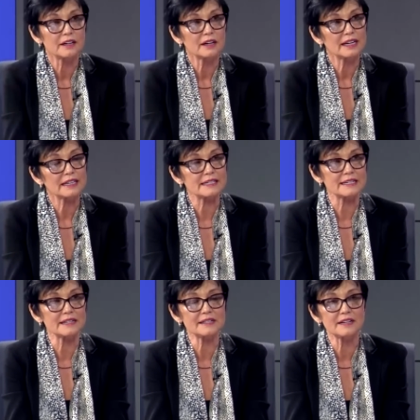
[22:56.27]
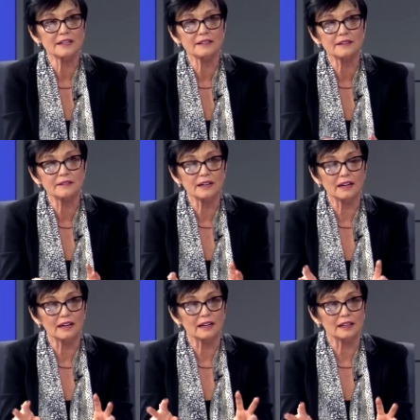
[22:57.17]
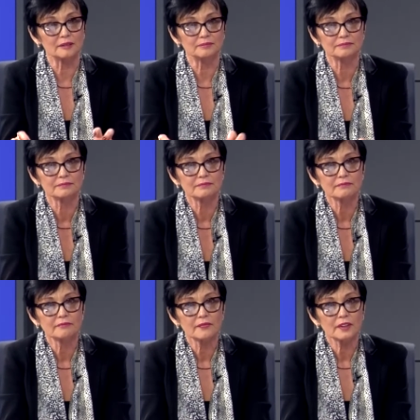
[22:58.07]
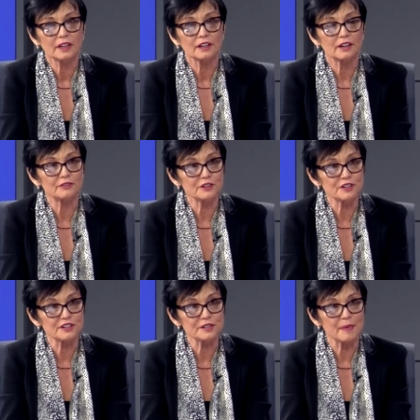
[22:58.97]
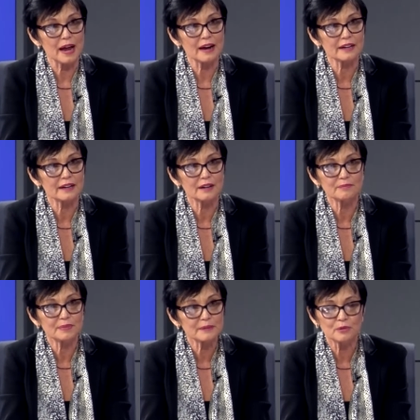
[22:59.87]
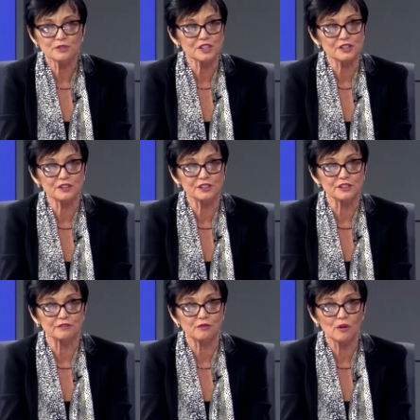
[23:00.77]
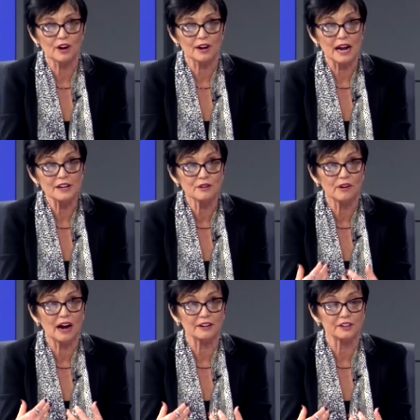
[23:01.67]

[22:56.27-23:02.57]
existed um, a few years back, people just couldn't afford it. I knew how to